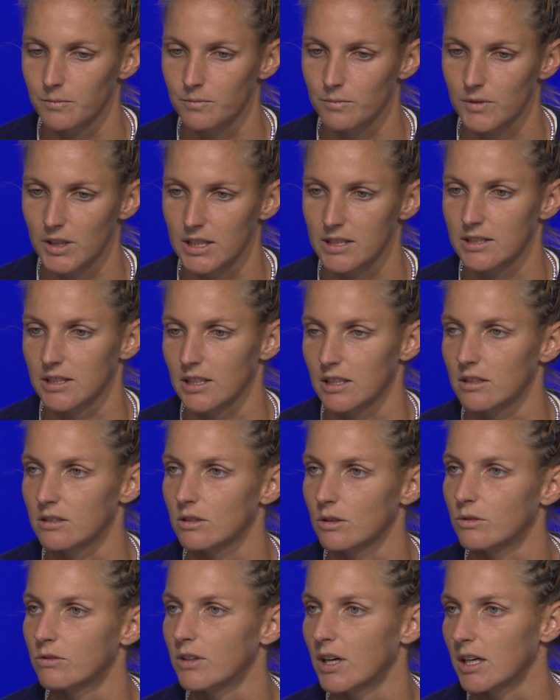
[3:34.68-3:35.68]
this year
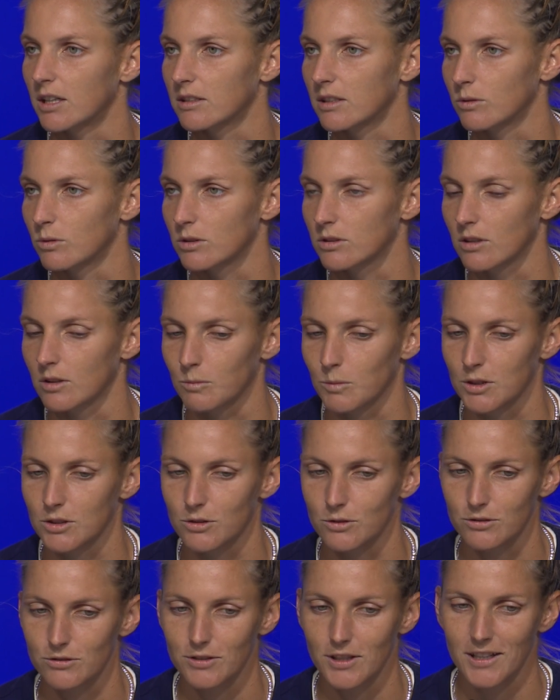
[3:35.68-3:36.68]
so far. There was not much
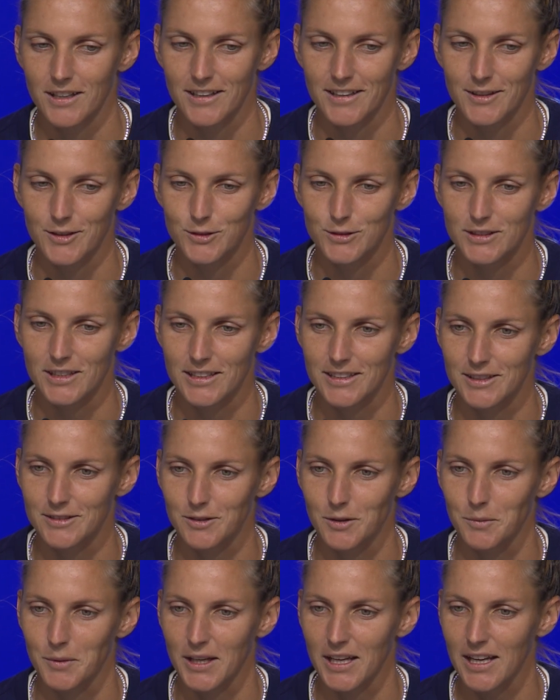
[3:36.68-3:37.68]
of good tennis
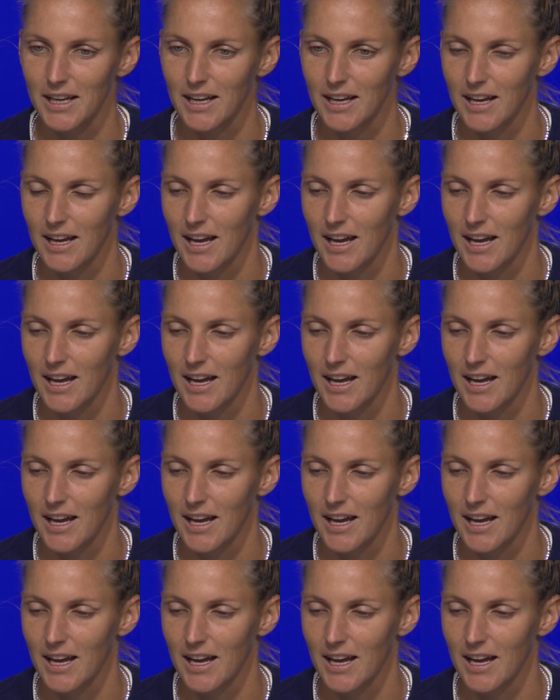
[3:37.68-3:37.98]
for me,